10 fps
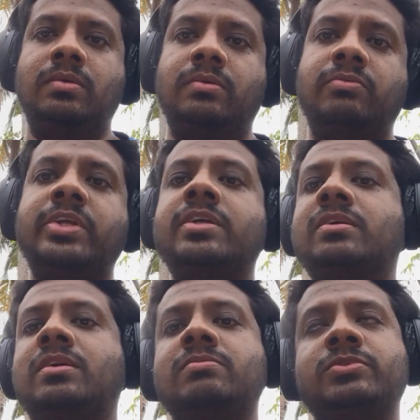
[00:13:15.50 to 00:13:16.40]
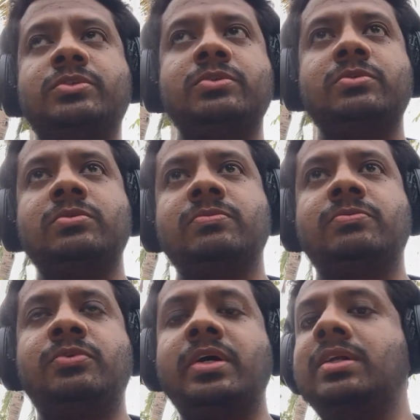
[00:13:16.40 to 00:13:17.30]
When it comes to
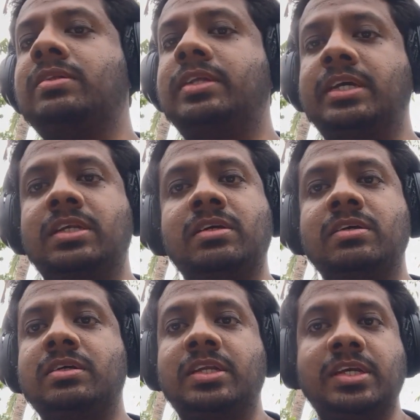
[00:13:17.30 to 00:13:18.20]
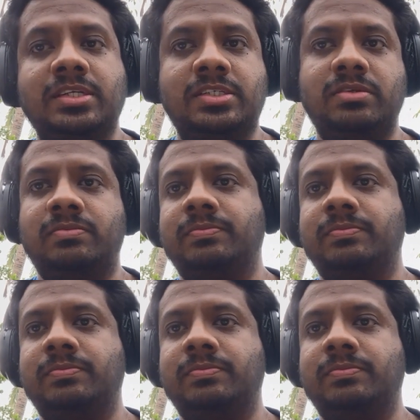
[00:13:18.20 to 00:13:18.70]
file data collection,